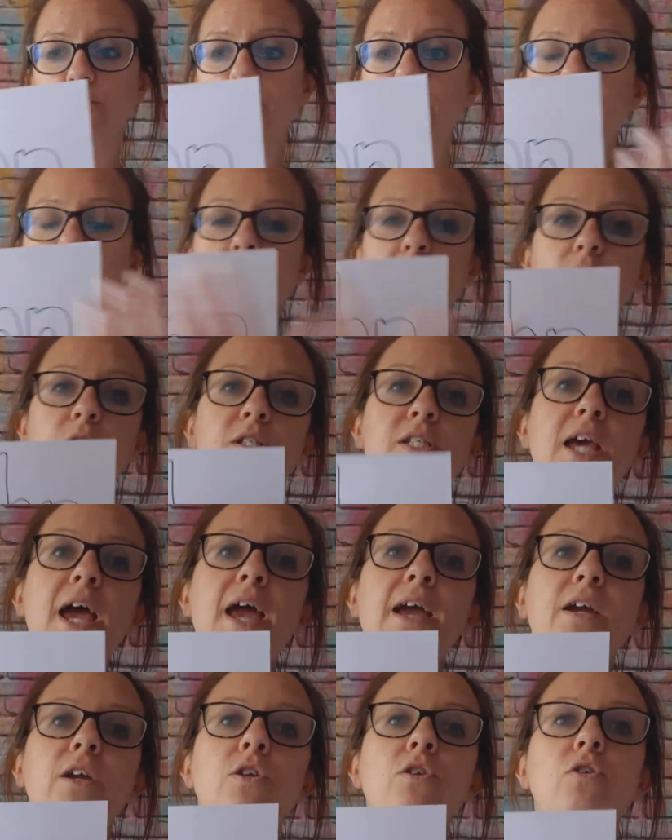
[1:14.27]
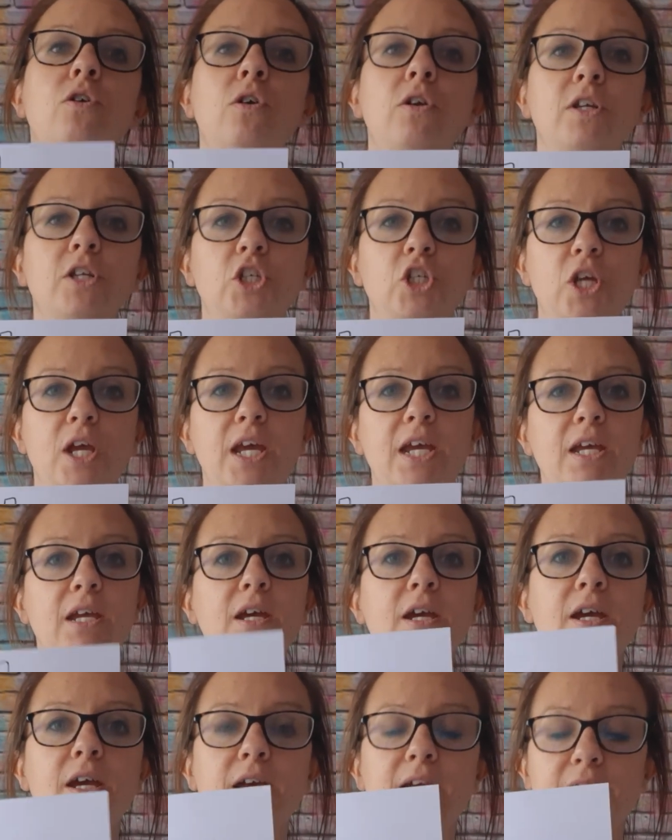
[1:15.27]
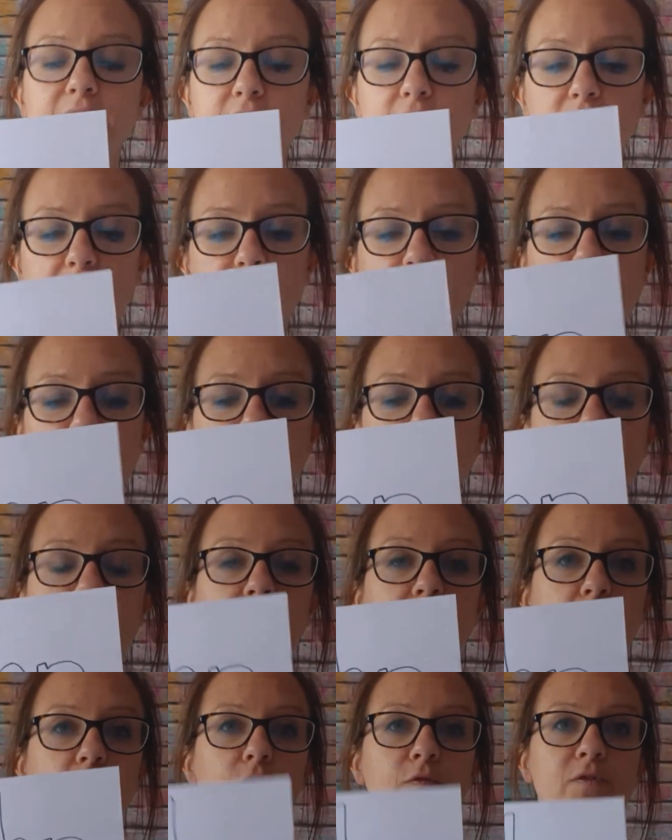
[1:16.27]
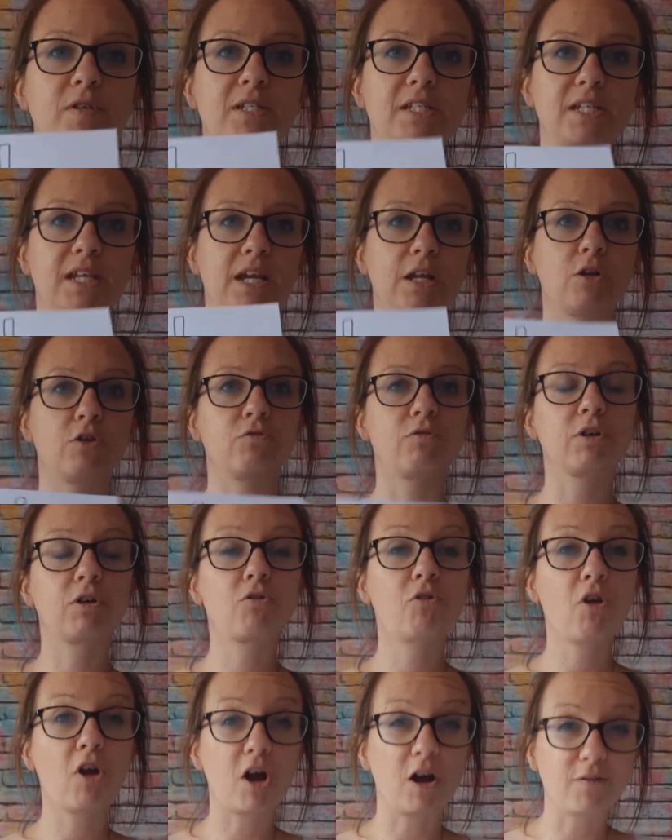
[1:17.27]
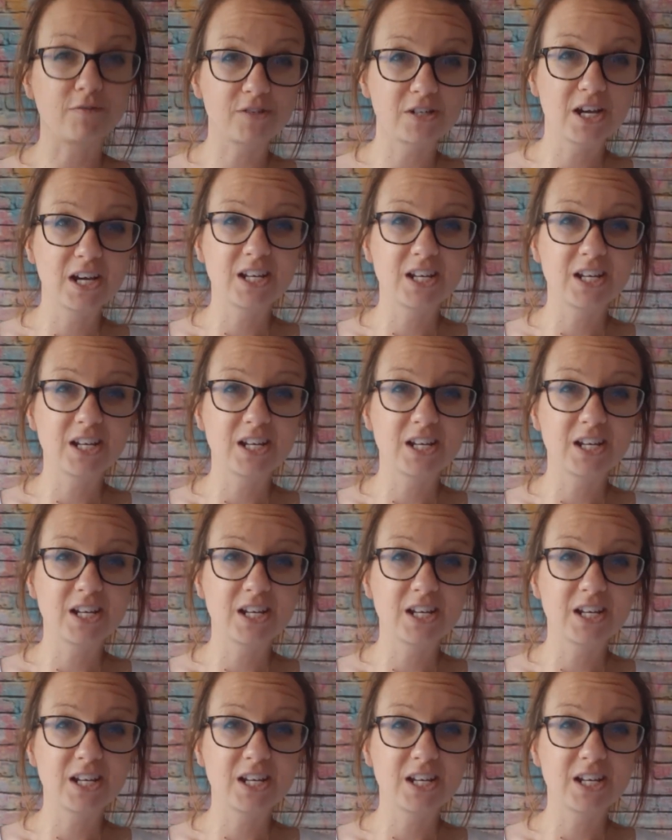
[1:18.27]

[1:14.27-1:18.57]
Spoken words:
So technology is like a study of a skill or a craft.